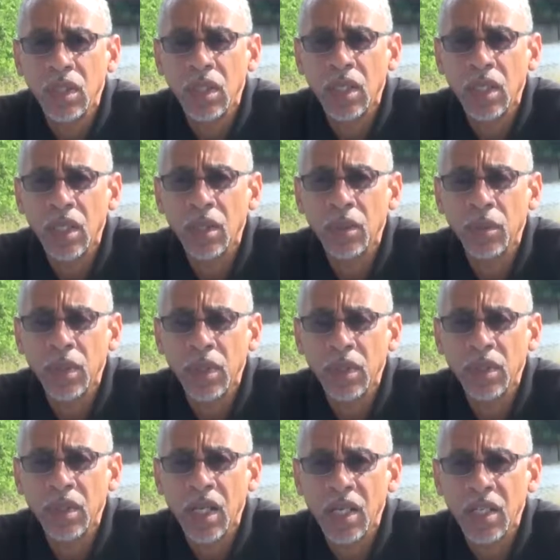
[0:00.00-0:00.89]

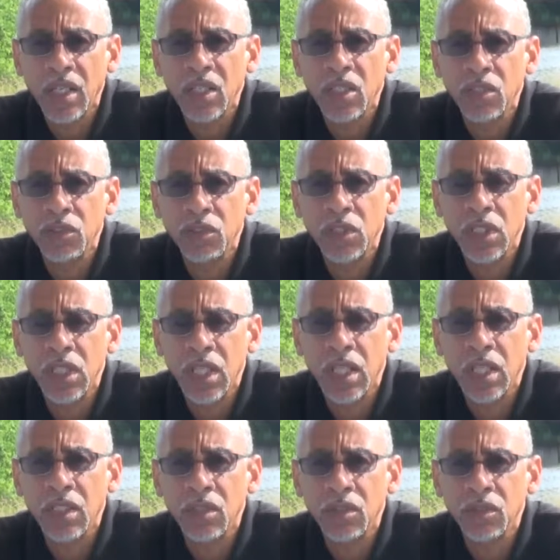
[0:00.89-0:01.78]
I cover a
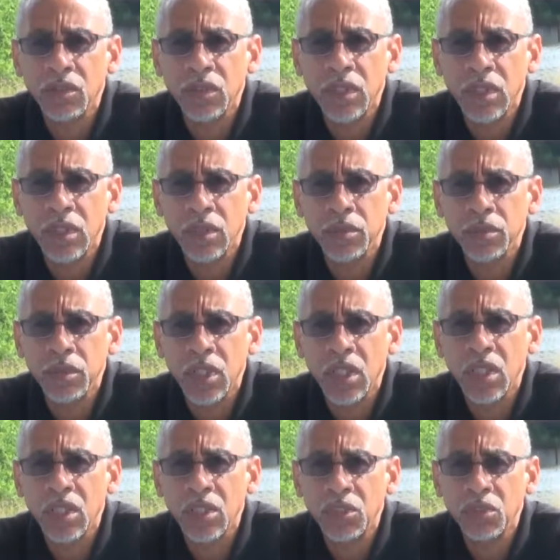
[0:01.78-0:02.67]
lot of
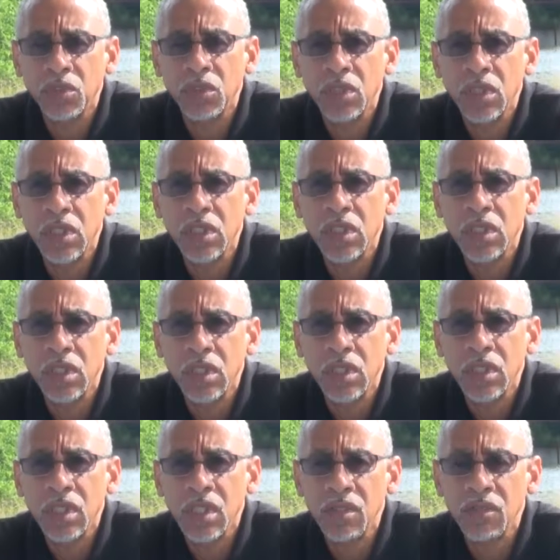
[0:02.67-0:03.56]
cultural
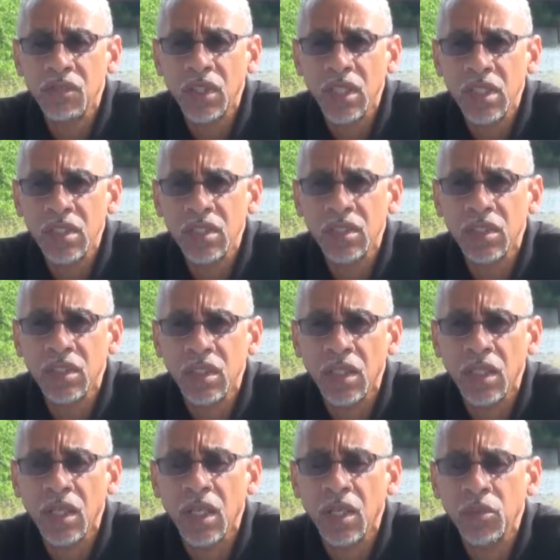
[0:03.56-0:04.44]
events.
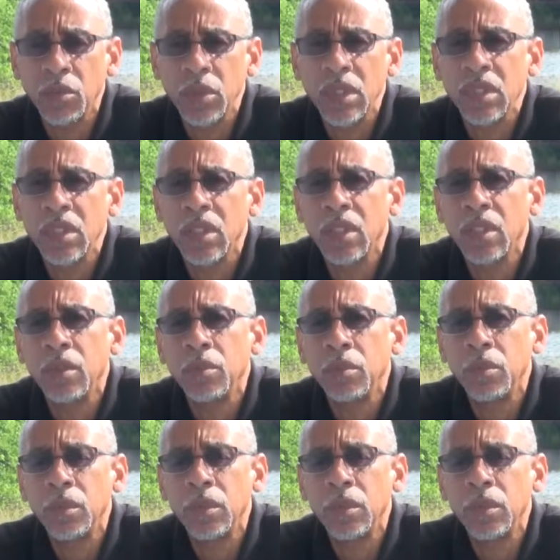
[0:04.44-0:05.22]
I've been the